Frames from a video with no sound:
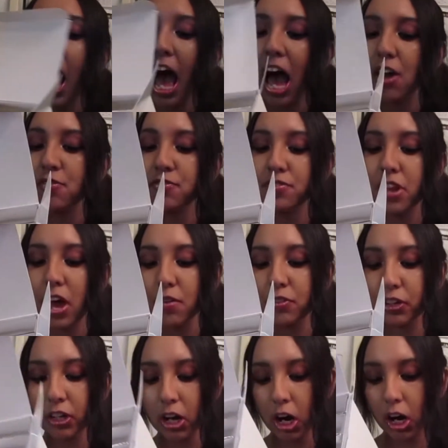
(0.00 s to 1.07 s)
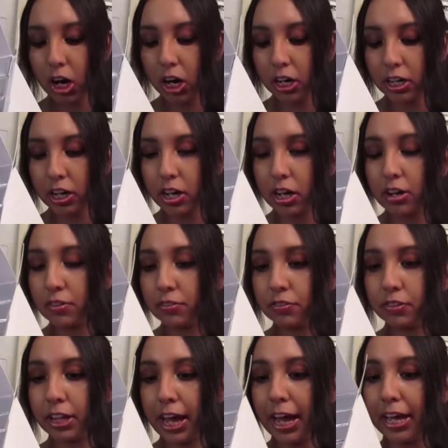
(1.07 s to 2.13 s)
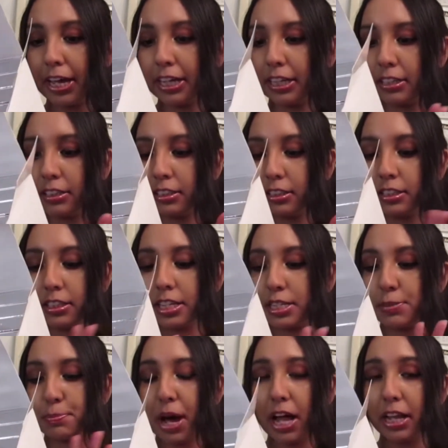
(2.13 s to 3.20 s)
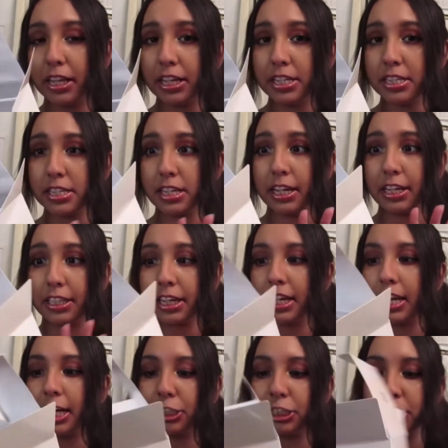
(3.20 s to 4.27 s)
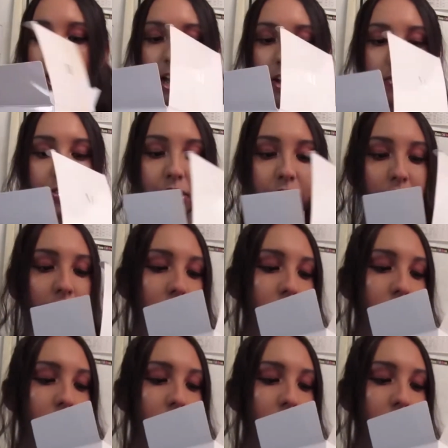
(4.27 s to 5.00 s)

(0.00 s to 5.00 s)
I've never heard of like this palette, like the collection ever.